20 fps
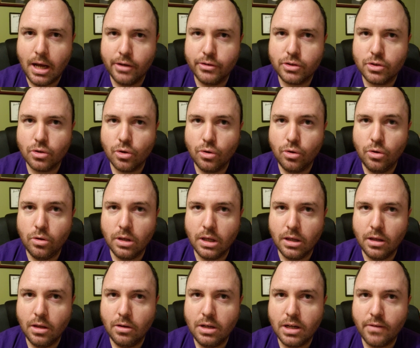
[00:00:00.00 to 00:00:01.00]
So
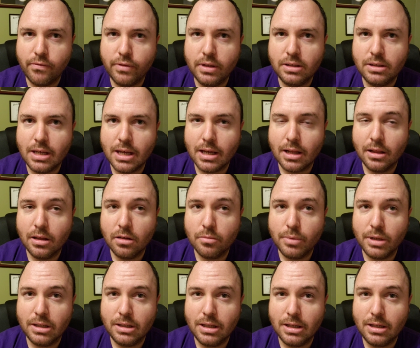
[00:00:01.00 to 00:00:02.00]
it definitely takes a little
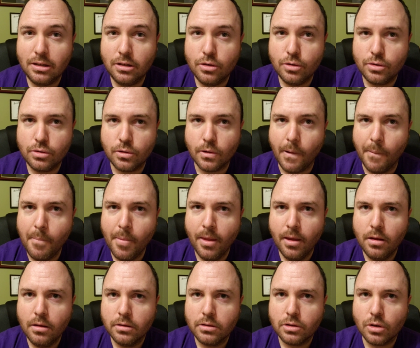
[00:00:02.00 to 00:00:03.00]
bit getting used to.
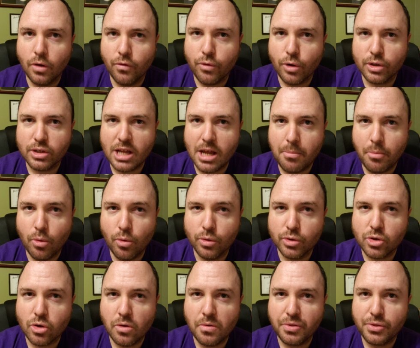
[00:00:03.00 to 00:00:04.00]
So, for example,
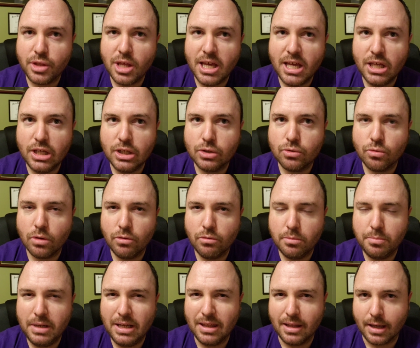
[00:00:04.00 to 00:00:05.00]
certain things, it
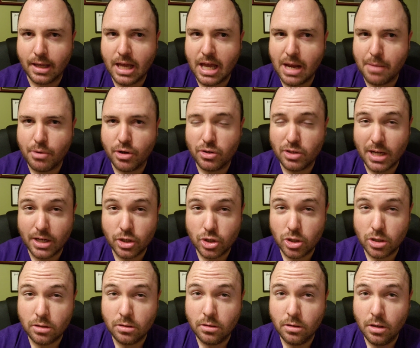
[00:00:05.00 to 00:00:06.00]
would be in the camera
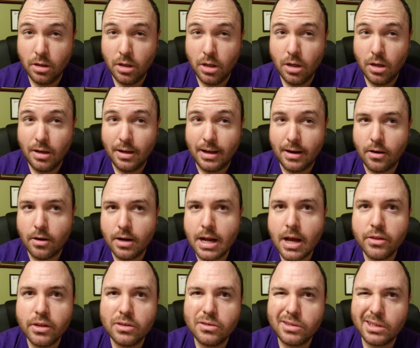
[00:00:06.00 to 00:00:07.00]
section, or now
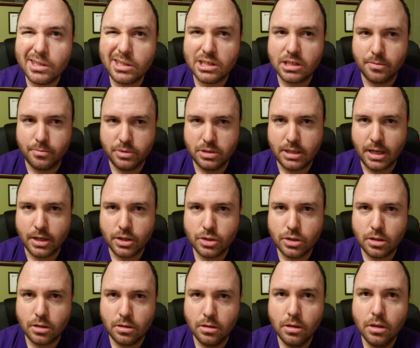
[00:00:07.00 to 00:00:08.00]
in the system
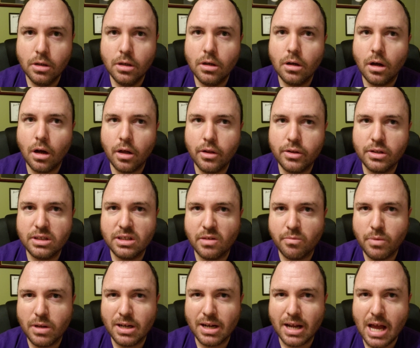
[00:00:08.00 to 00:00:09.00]
section. Other things
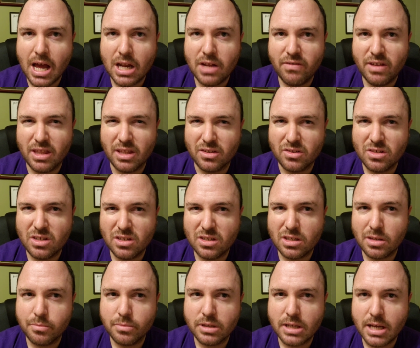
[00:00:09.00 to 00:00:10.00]
have been kind of in the
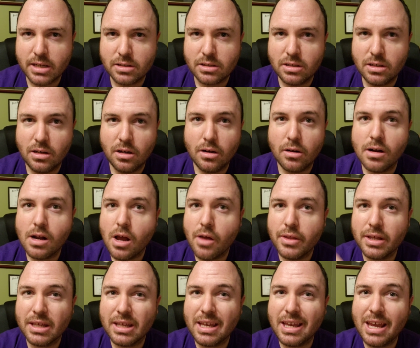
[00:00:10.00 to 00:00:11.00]
system section, or now in
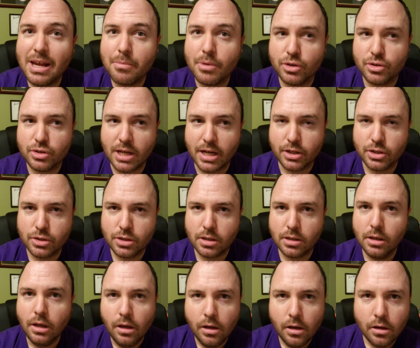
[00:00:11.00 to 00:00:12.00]
the camera section.
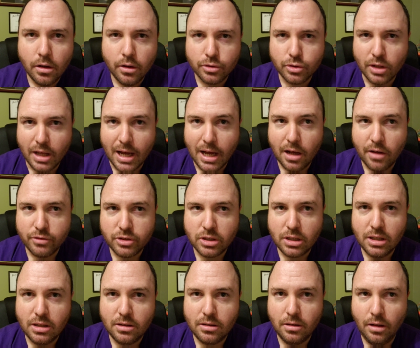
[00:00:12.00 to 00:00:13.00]
So,
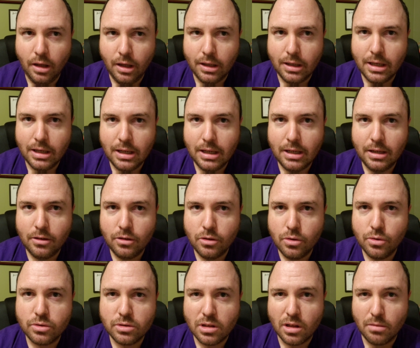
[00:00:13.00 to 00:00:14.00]
obviously, getting
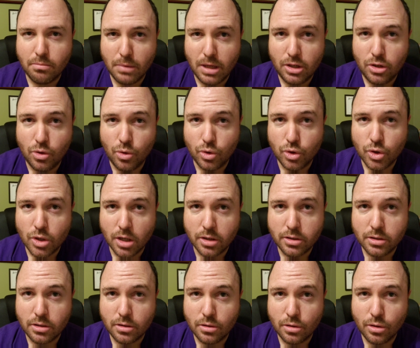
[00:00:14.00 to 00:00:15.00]
used to the menu
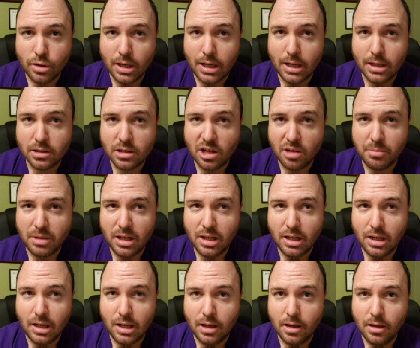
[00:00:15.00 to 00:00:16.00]
structure is going to
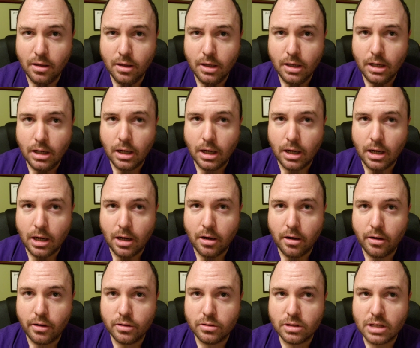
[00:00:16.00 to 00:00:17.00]
be
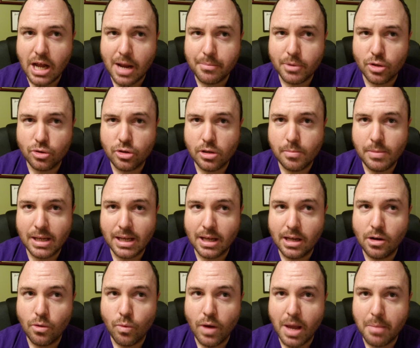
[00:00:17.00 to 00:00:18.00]
time-consuming
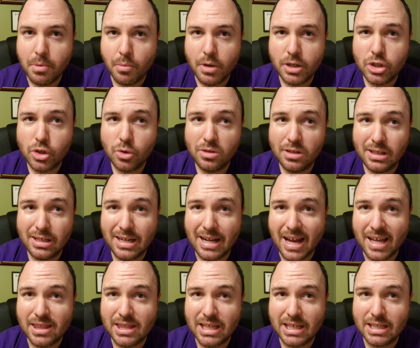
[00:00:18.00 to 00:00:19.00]
in a way. But once you get it,
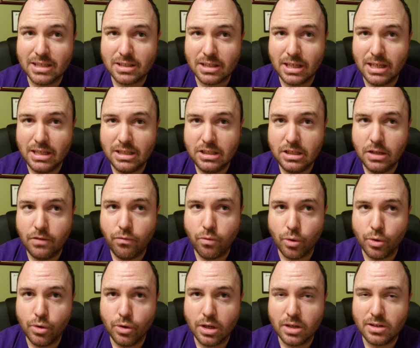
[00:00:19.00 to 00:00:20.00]
I think it's easy
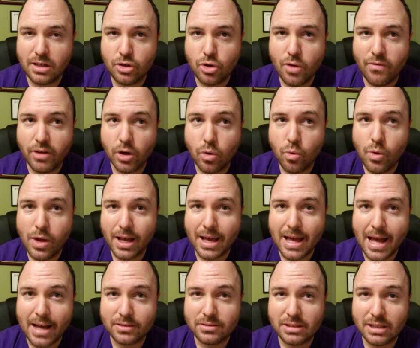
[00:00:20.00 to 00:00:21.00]
for you, because they do have a quick
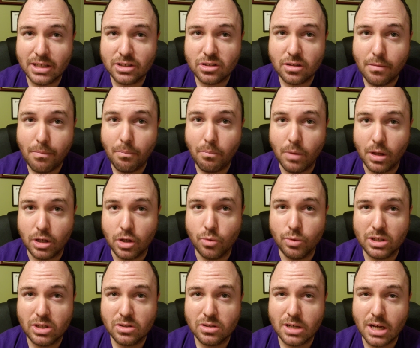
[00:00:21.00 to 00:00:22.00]
access menu,
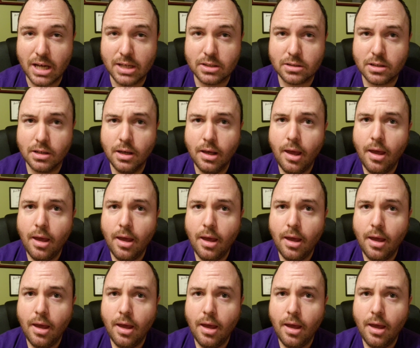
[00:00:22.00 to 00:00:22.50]
which is nice.